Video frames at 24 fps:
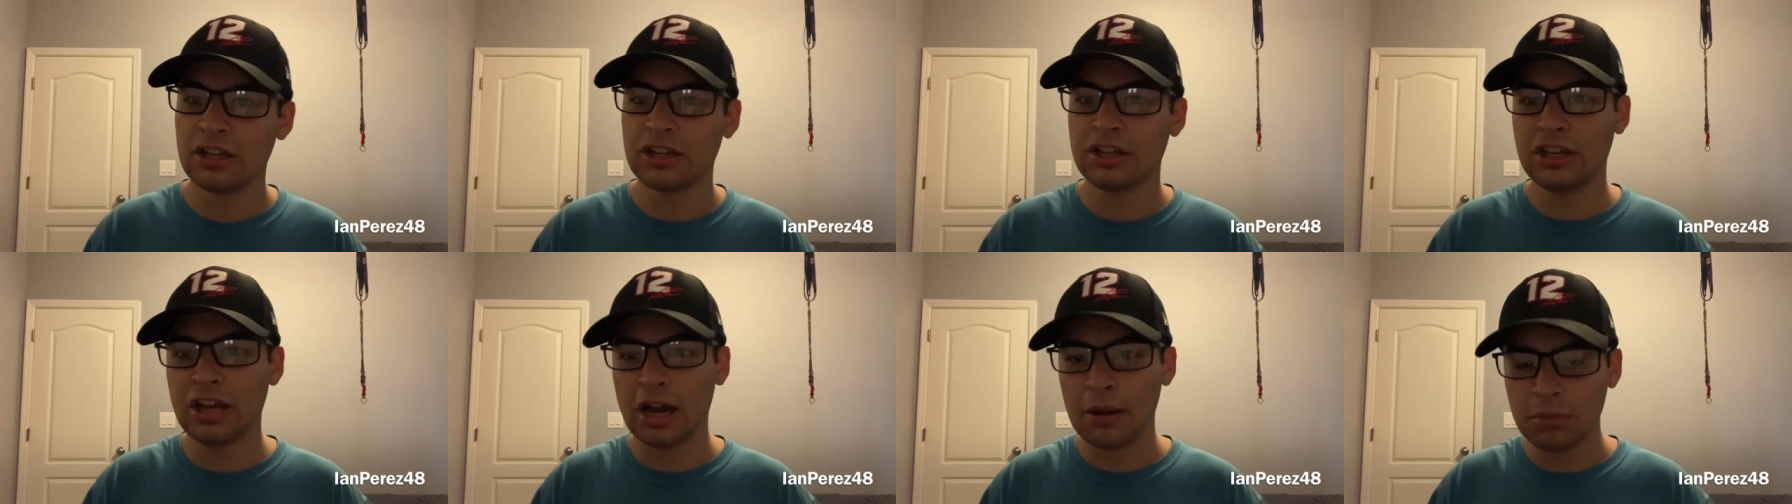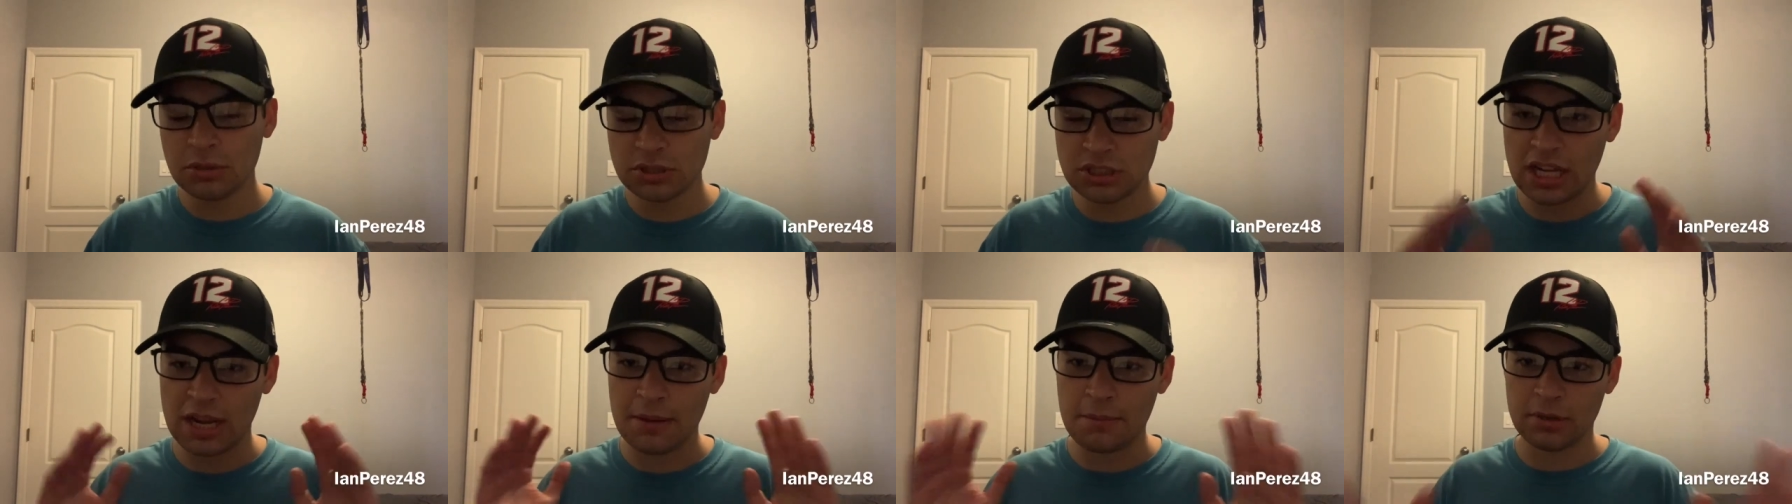Cup
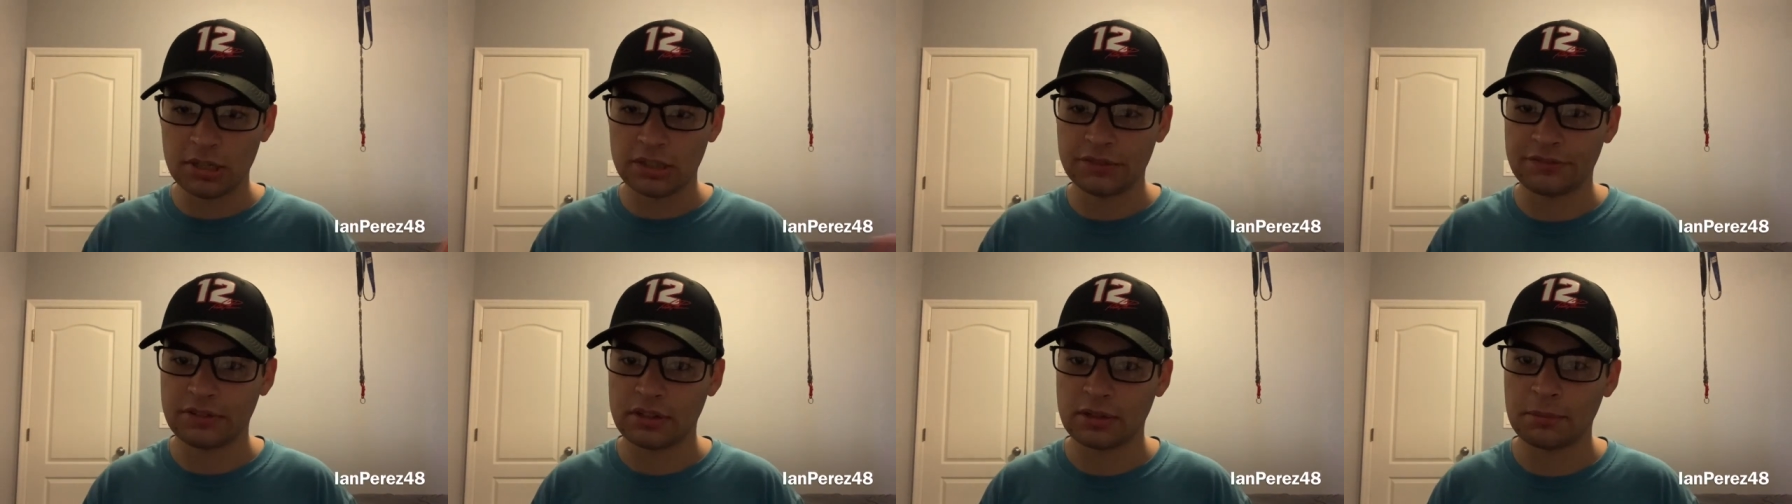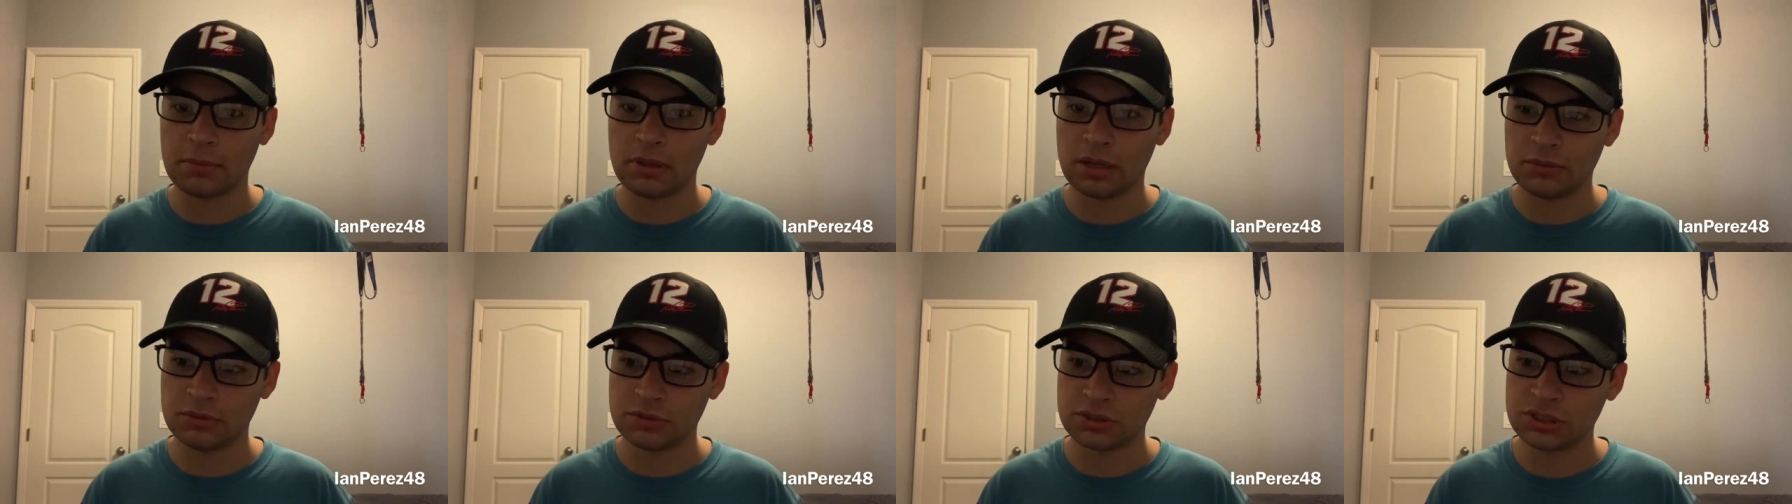was not perfect,
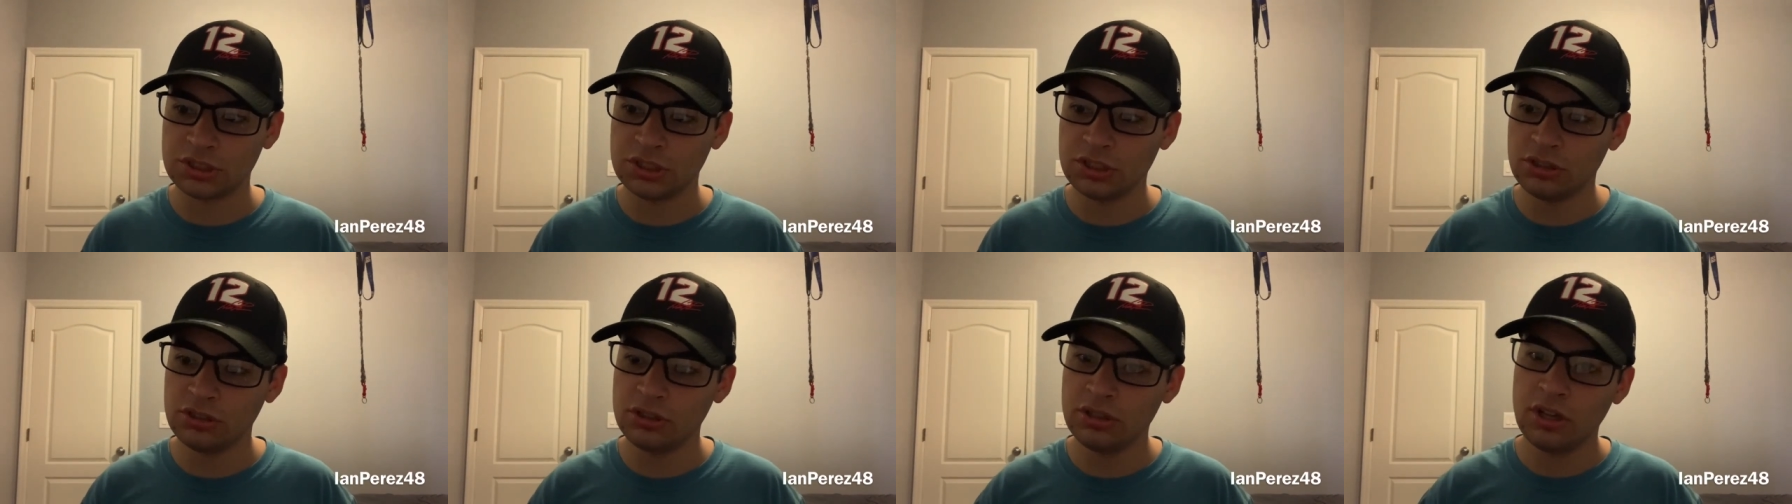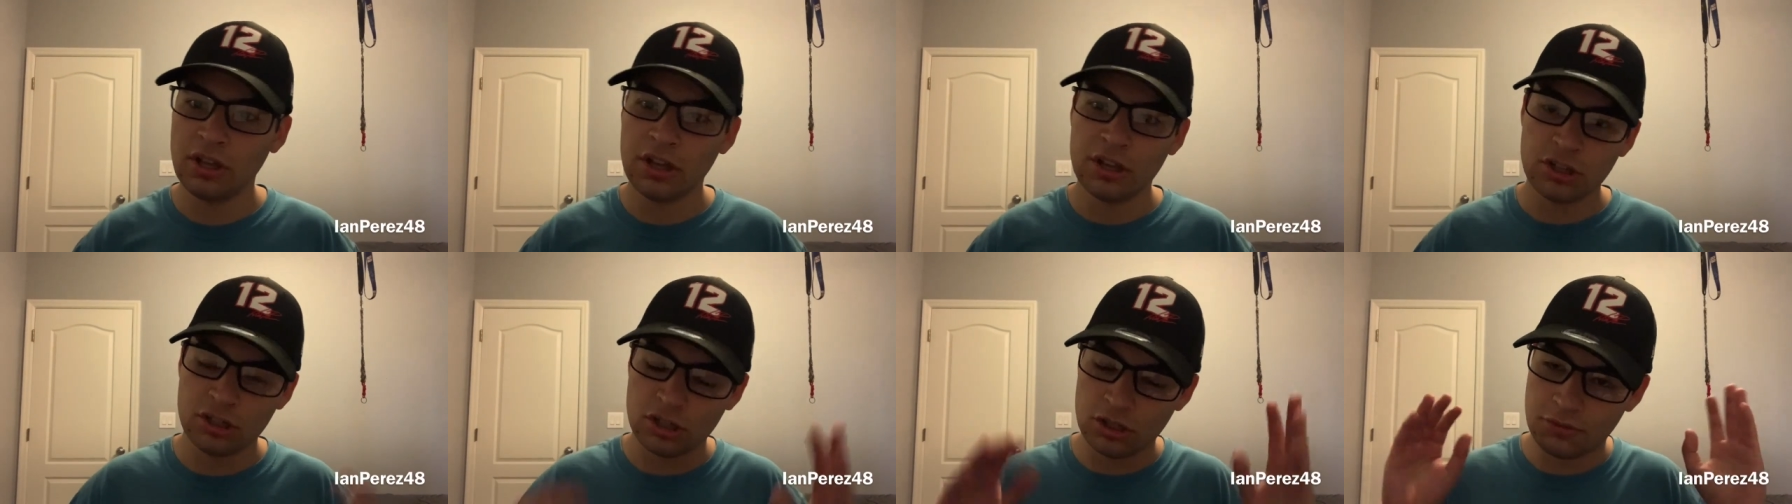but it was good.
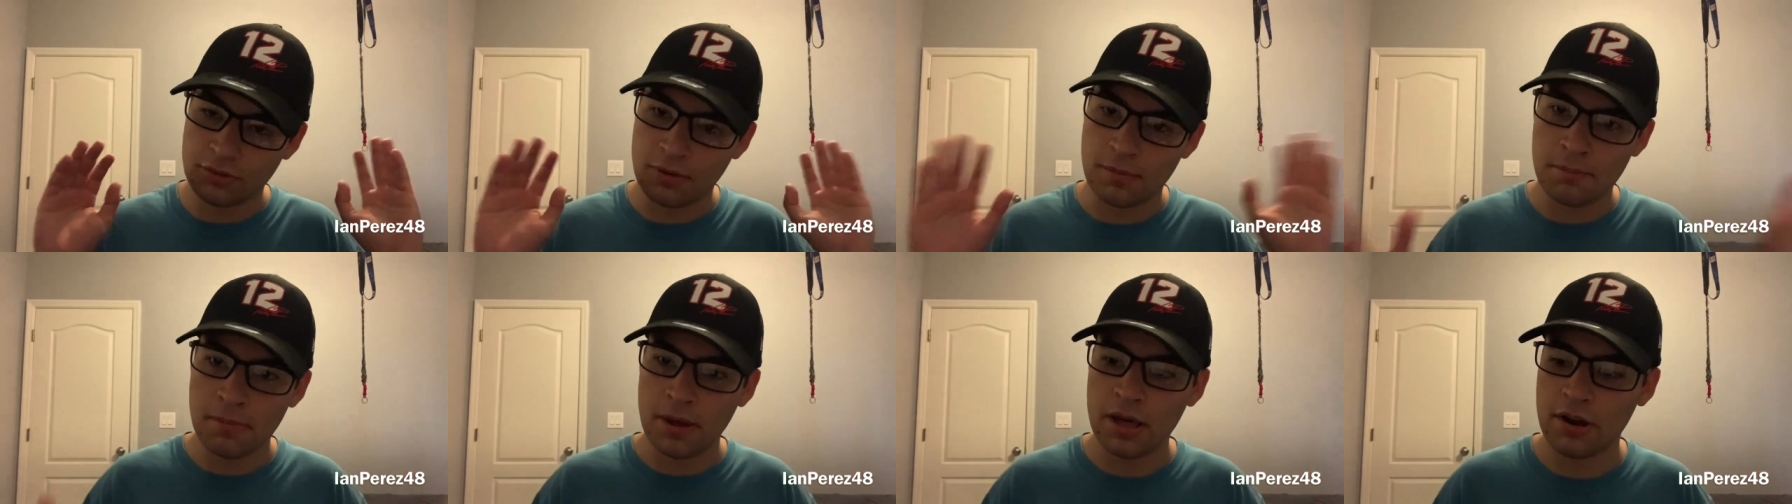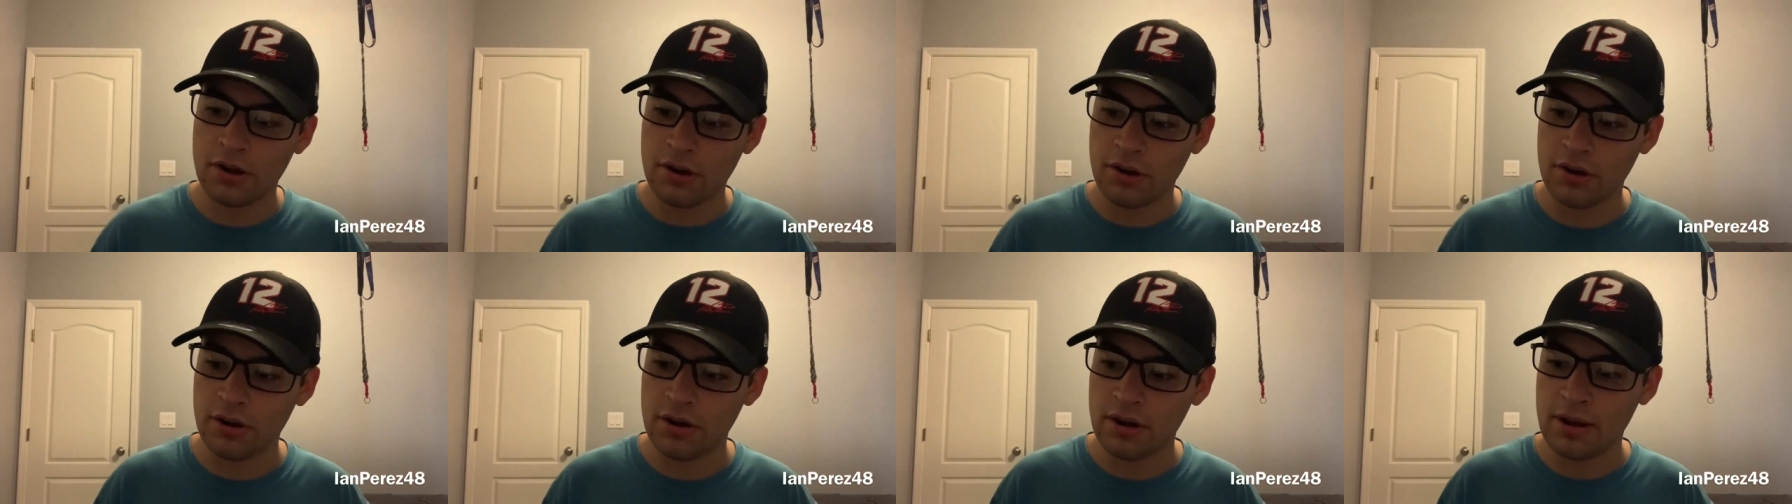Could have been
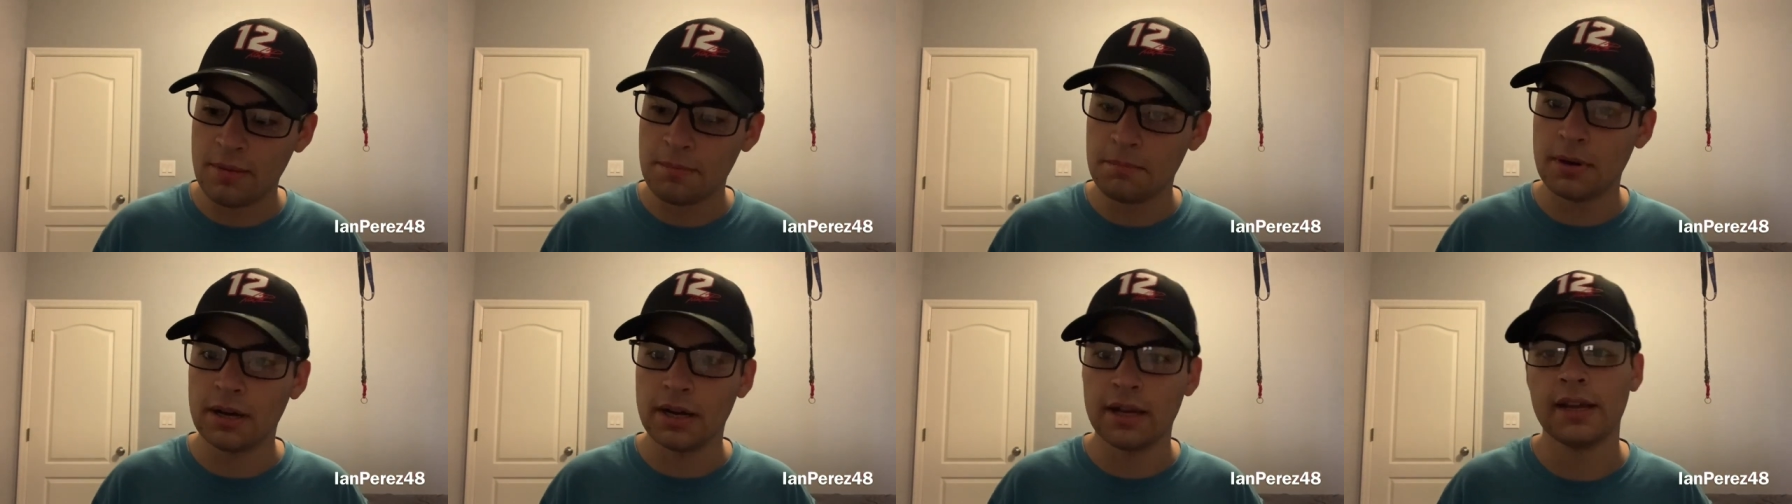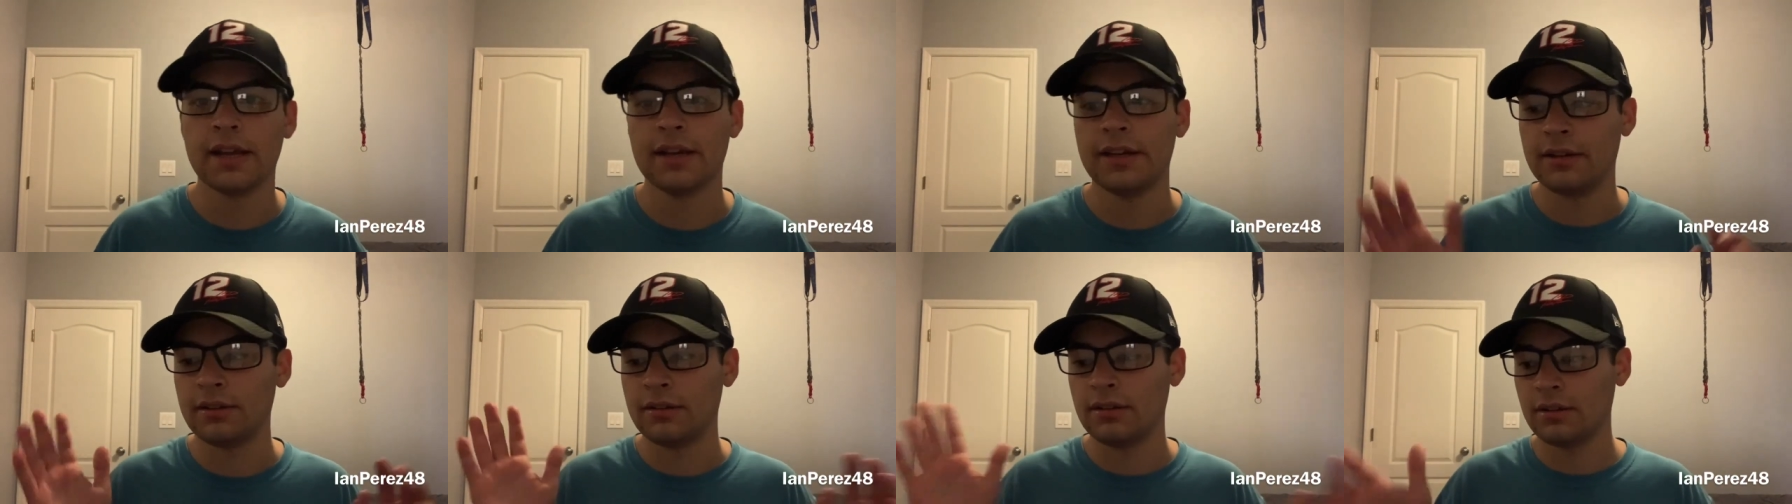better, but
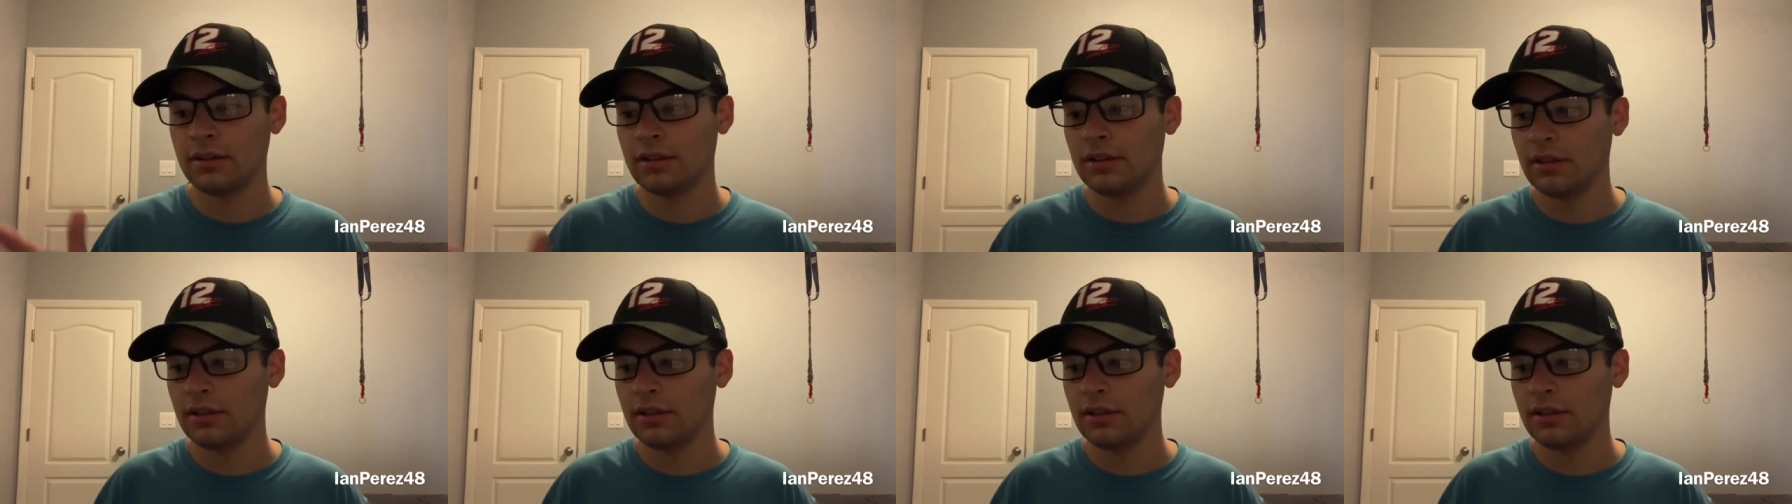hey,